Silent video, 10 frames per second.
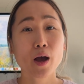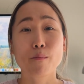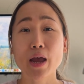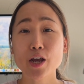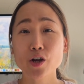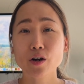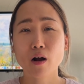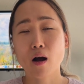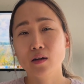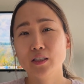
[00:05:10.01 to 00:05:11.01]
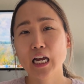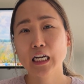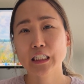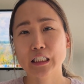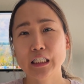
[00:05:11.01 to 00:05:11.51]
Make your
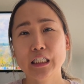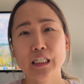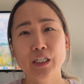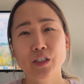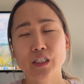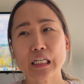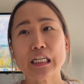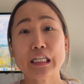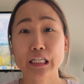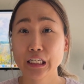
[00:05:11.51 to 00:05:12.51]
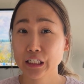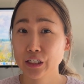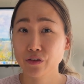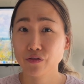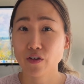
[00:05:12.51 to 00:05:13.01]
contact details easy
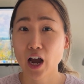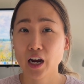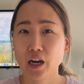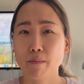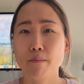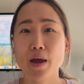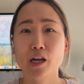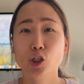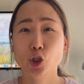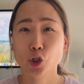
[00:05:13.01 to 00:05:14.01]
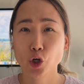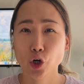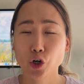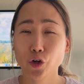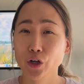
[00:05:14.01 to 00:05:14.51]
to find and make
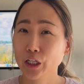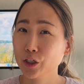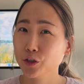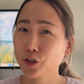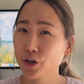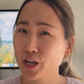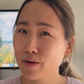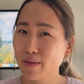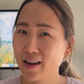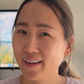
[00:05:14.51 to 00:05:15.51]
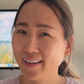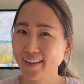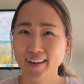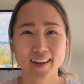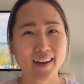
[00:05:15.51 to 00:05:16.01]
sure you include your
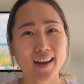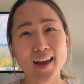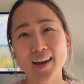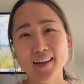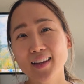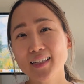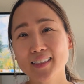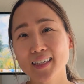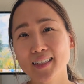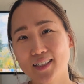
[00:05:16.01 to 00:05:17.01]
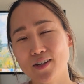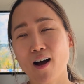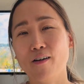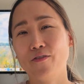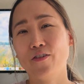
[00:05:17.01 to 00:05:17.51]
email and LinkedIn to
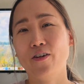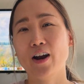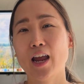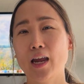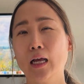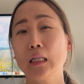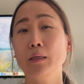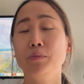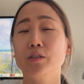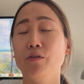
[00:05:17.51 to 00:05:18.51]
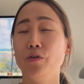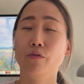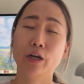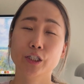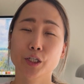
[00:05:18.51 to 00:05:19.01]
offer a glimpse of your
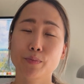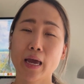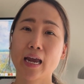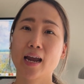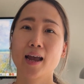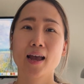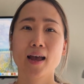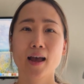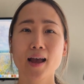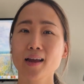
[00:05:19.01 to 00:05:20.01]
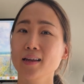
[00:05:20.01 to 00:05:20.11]
resume, and